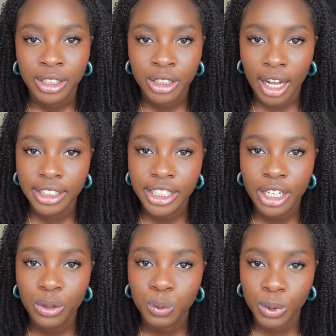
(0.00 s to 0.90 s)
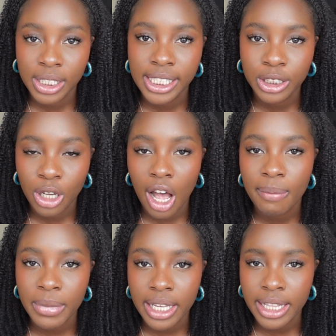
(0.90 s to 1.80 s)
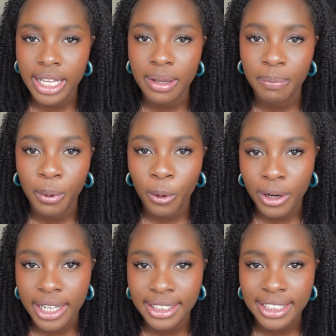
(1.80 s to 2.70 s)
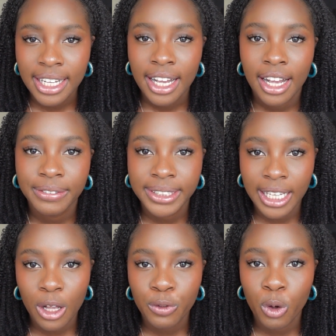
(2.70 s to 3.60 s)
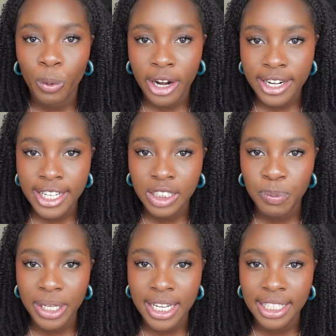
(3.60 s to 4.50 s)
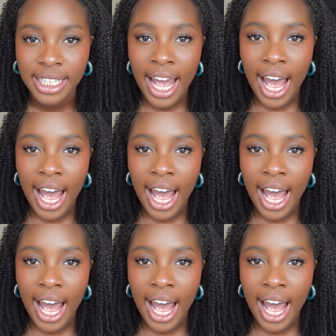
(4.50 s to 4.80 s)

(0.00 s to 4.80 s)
Satya really taught me the importance of self-awareness because